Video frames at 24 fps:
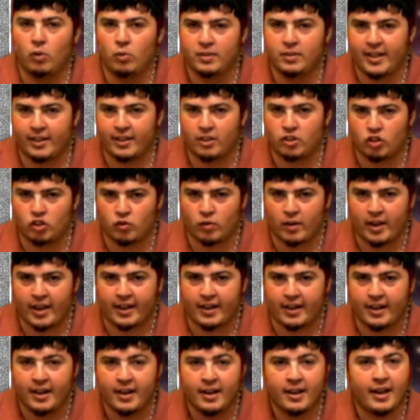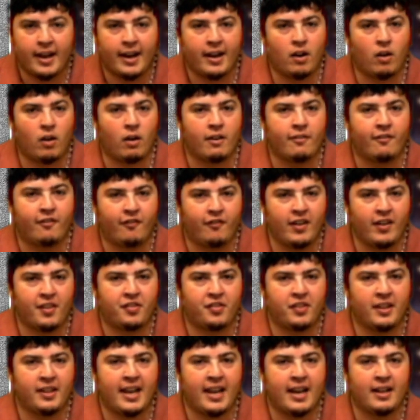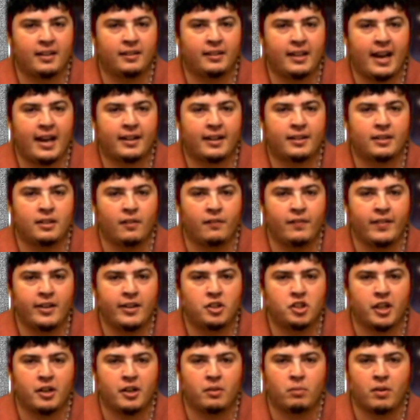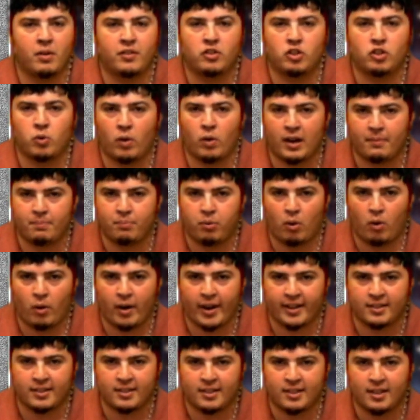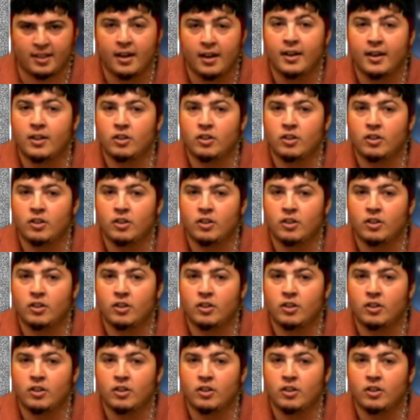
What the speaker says: losing streak and are in 5th in the Atlantic Division with 20 points,